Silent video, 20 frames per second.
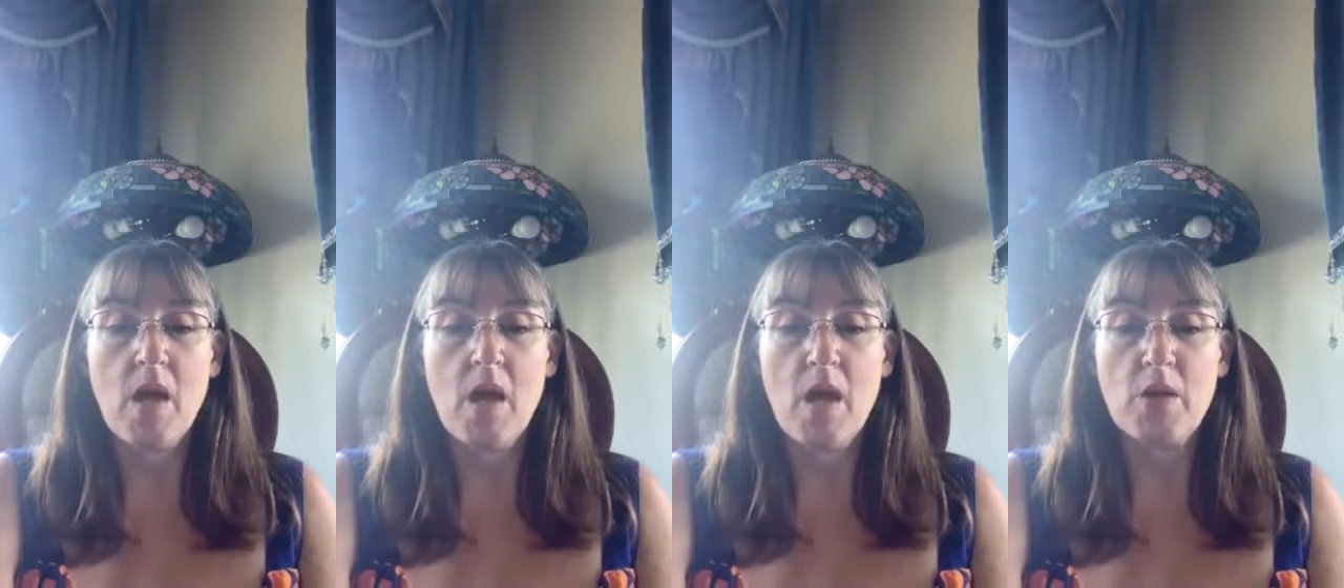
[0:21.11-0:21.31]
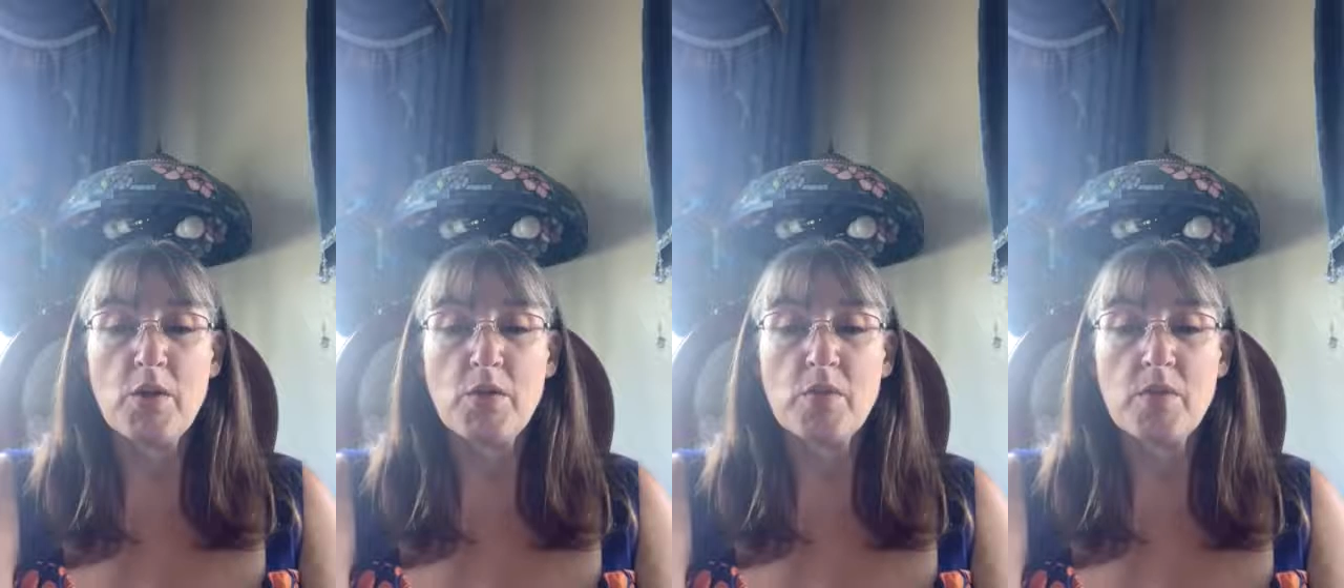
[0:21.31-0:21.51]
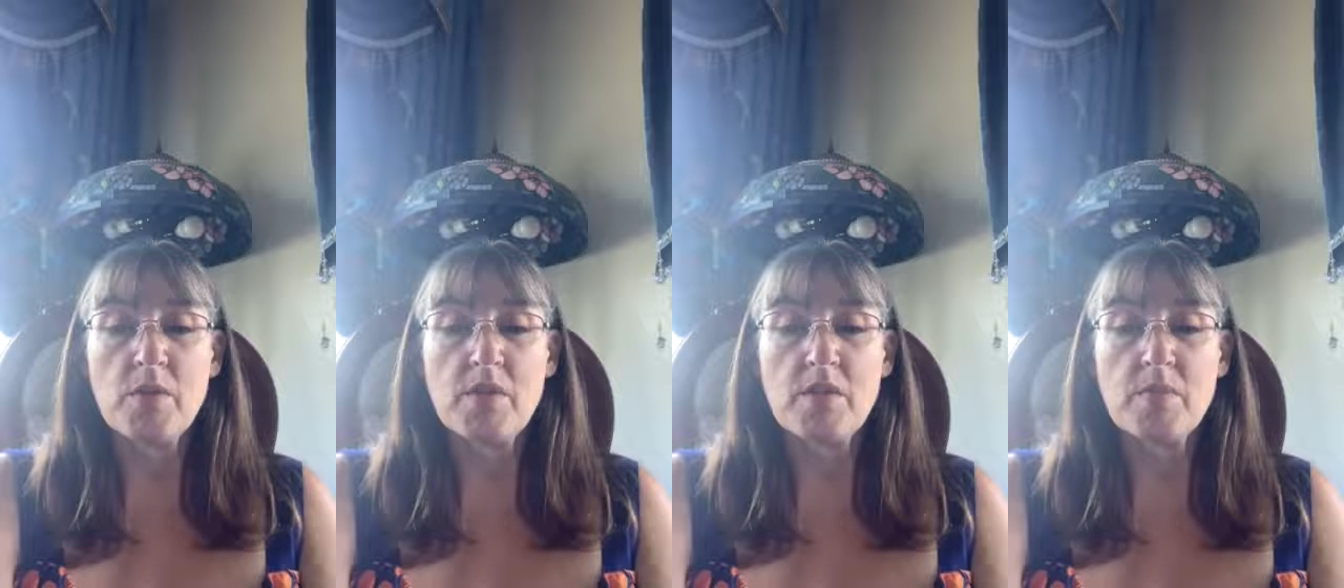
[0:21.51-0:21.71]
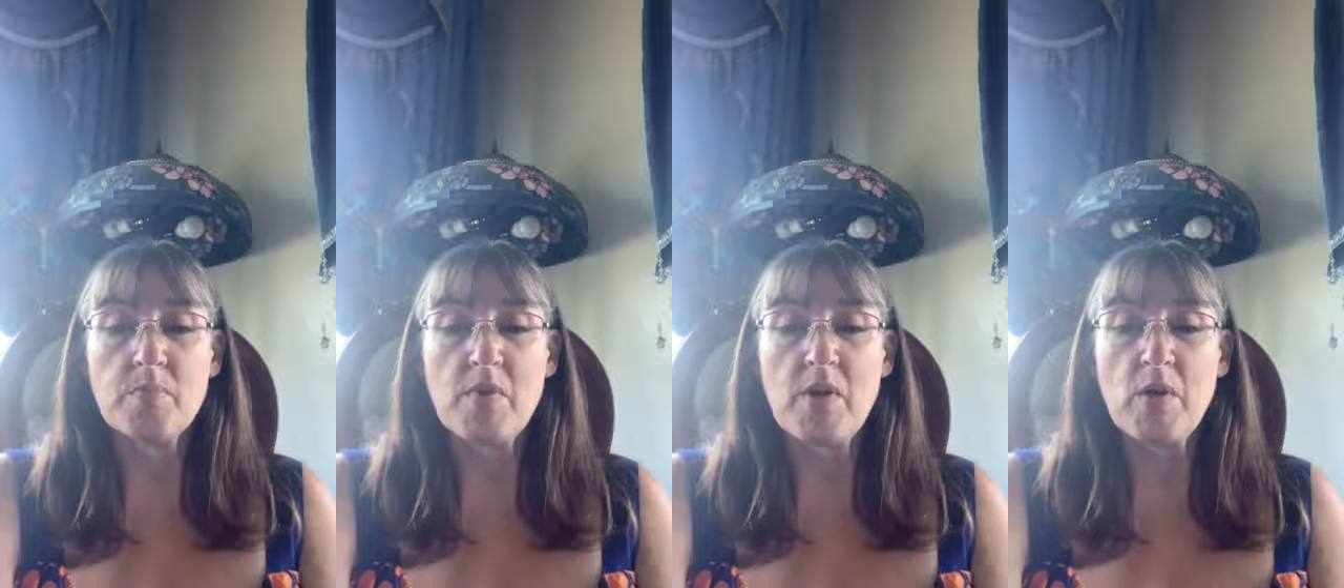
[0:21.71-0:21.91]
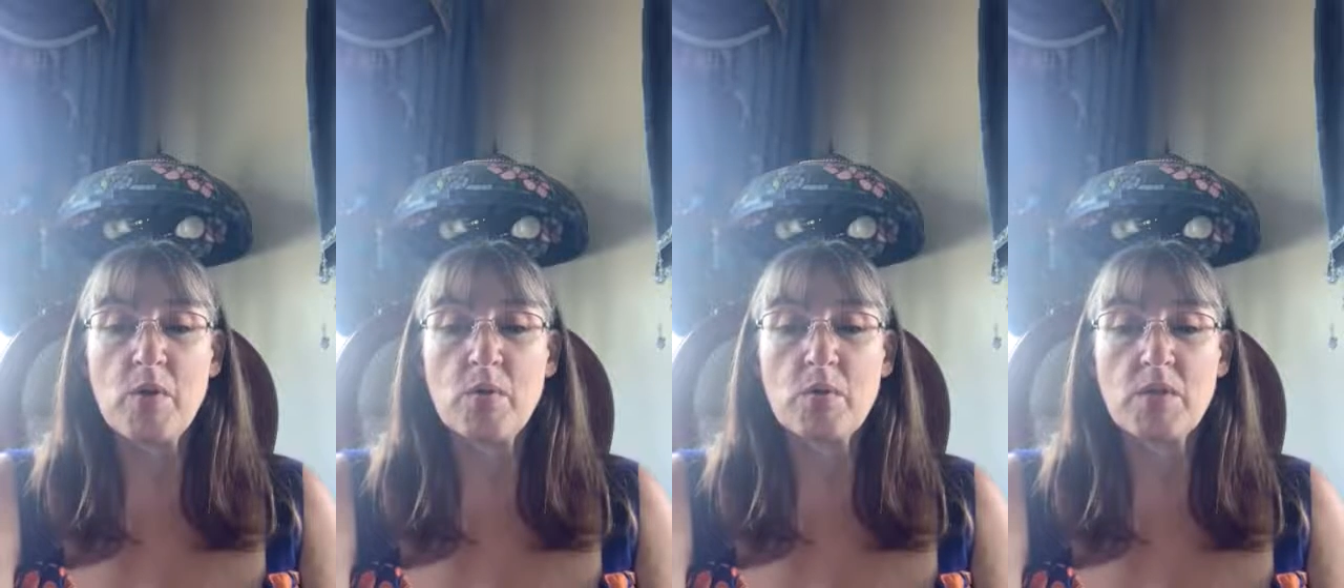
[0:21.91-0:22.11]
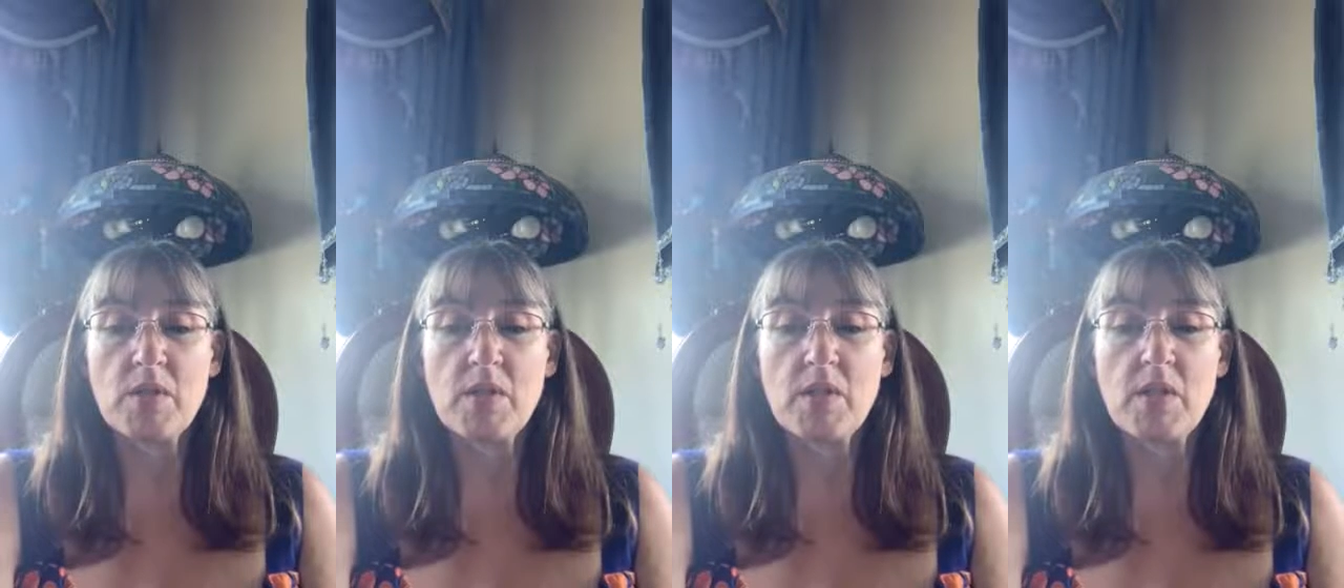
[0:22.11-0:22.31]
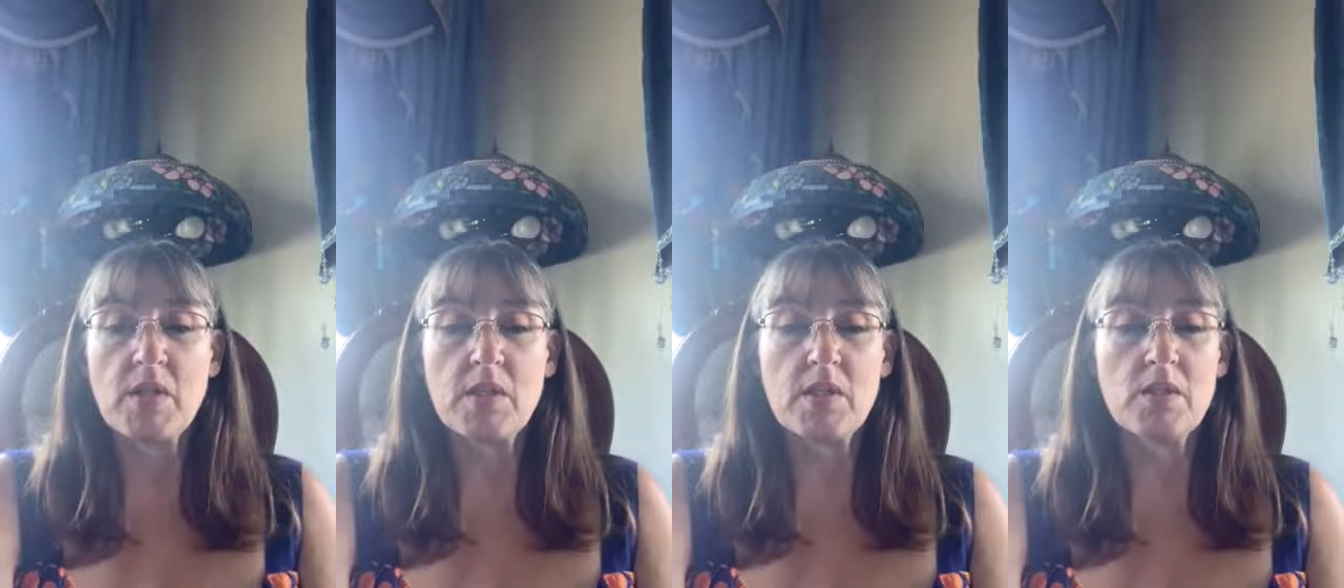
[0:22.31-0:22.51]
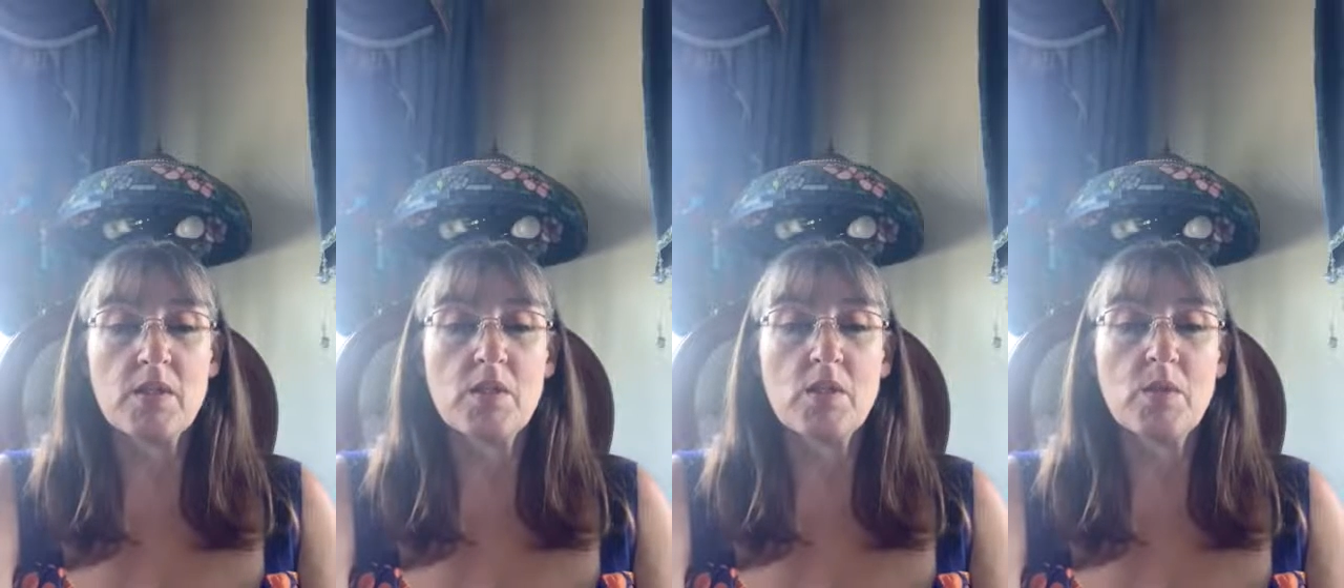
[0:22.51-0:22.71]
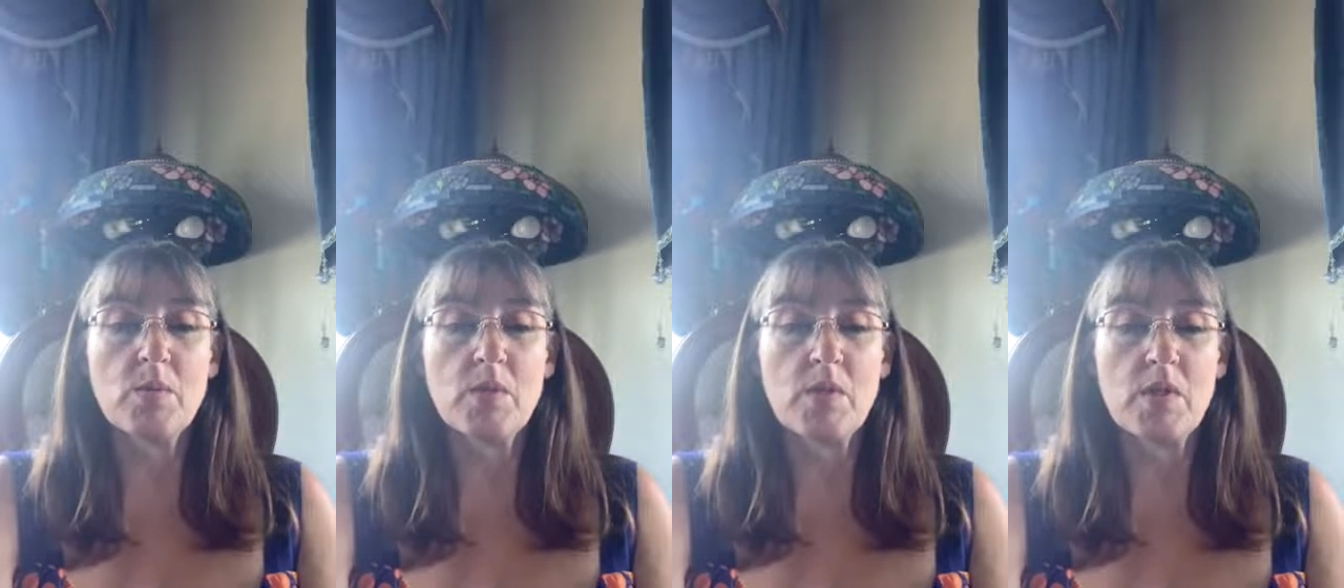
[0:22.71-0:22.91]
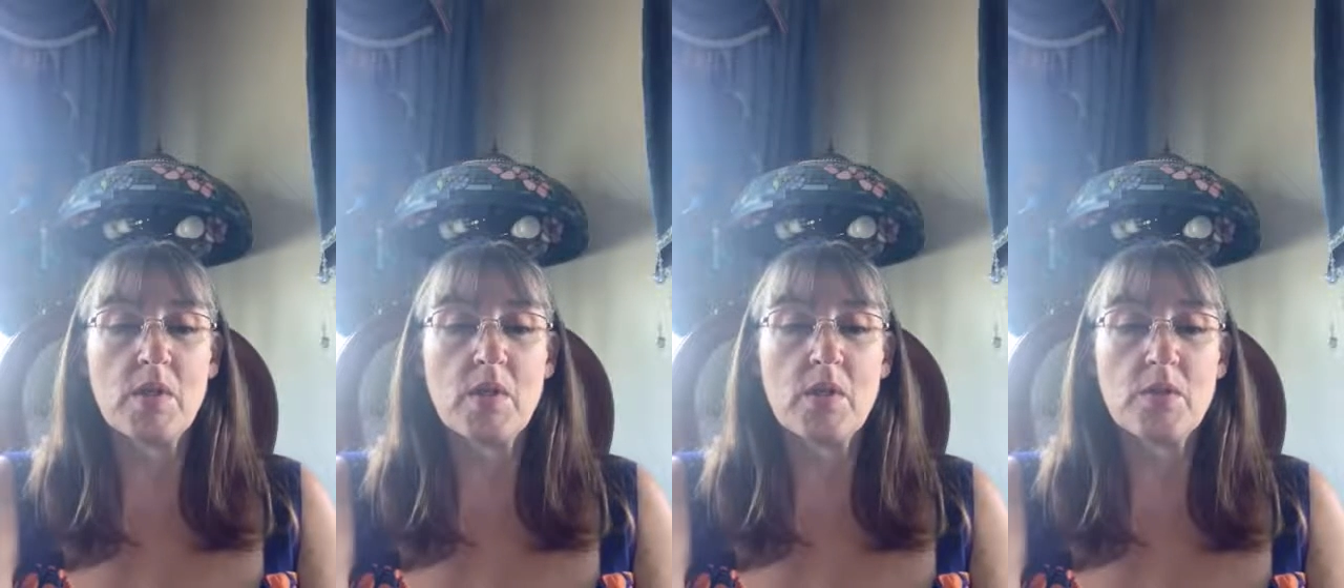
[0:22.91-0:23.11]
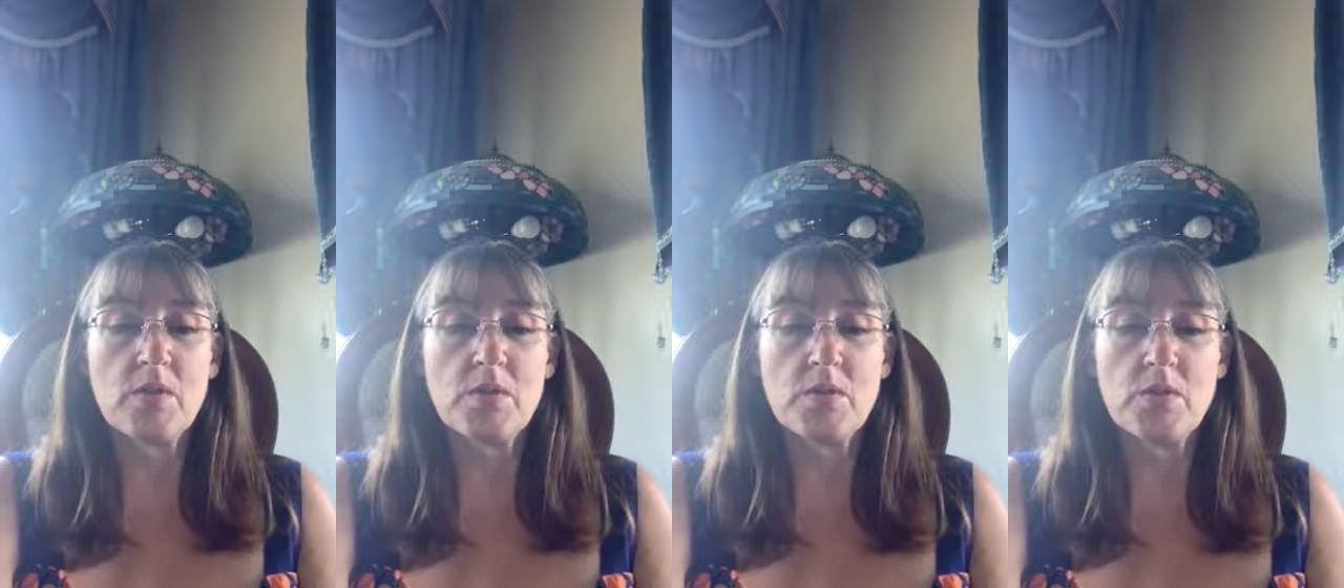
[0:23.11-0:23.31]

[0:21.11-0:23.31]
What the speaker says: I do this by holding get to know one another